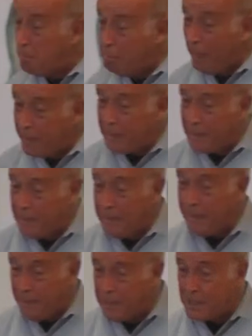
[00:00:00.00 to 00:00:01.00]
But
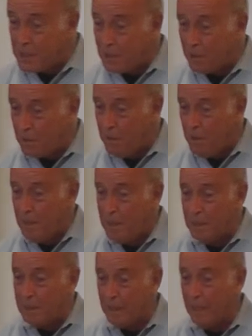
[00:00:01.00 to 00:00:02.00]
it is true
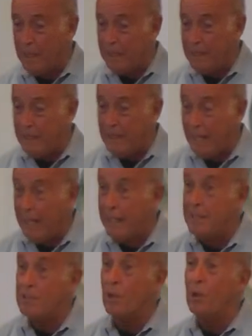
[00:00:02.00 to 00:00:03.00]
that he
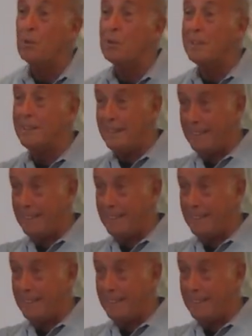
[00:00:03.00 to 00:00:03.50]
had his own